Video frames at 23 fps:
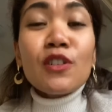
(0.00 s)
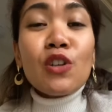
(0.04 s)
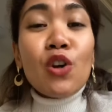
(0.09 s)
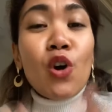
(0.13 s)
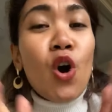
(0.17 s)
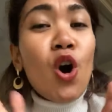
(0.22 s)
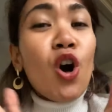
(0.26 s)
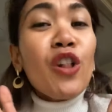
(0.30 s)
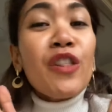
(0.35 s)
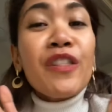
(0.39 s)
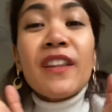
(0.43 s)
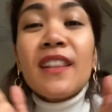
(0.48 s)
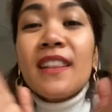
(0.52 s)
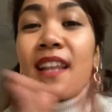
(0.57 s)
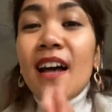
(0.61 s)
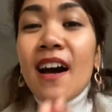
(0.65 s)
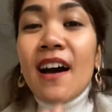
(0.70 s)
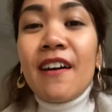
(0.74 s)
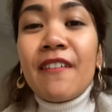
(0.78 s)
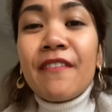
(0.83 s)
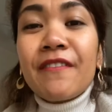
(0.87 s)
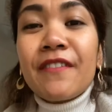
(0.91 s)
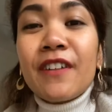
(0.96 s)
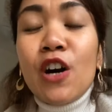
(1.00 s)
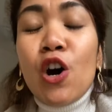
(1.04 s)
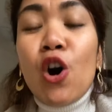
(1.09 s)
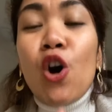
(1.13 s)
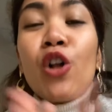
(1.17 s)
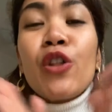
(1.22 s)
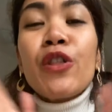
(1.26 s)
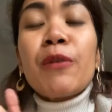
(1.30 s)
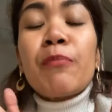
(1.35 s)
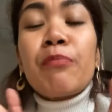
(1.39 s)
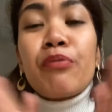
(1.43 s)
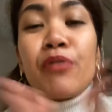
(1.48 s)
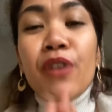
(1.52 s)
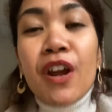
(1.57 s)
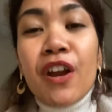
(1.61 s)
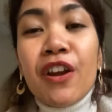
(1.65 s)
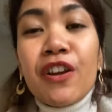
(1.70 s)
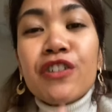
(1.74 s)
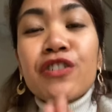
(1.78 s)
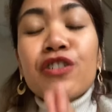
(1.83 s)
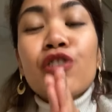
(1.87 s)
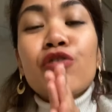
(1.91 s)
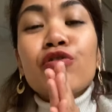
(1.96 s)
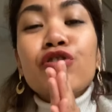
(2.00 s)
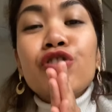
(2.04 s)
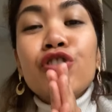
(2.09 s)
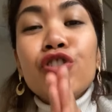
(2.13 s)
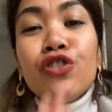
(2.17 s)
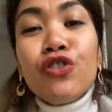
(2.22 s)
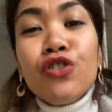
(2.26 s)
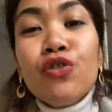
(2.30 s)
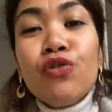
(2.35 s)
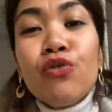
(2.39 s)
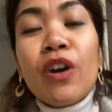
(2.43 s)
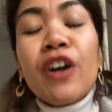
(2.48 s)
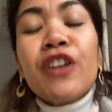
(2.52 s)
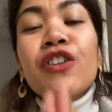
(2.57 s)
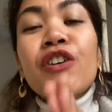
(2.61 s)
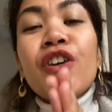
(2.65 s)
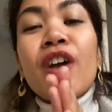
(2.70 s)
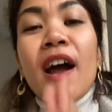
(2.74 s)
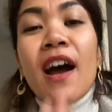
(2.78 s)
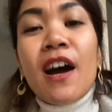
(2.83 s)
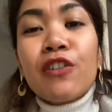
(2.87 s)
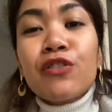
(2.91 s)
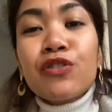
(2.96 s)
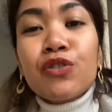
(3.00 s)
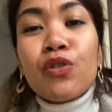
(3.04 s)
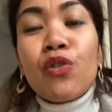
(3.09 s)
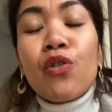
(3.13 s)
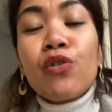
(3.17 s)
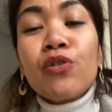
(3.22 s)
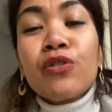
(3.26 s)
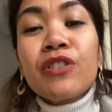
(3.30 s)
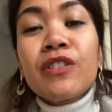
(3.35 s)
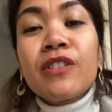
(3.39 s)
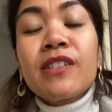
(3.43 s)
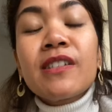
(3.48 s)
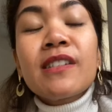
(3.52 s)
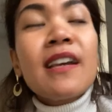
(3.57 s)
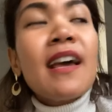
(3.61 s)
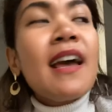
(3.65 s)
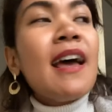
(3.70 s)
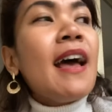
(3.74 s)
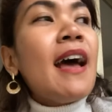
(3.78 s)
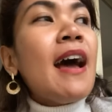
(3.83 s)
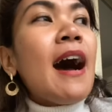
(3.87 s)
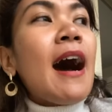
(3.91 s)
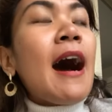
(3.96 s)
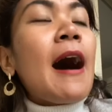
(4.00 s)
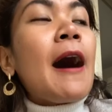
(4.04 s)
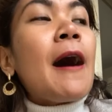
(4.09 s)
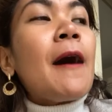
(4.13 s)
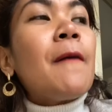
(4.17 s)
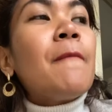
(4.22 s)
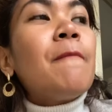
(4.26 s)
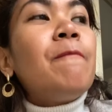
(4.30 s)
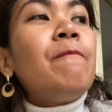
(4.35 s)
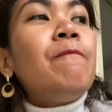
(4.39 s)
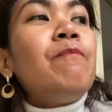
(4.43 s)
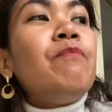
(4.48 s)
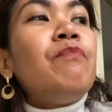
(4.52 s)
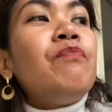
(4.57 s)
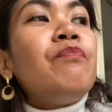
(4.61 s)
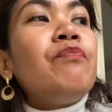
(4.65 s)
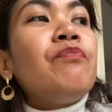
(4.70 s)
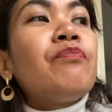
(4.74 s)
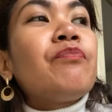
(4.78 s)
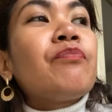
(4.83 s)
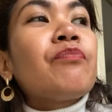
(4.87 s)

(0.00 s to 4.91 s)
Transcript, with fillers: All the love, all the prayers go to you and your households. Um,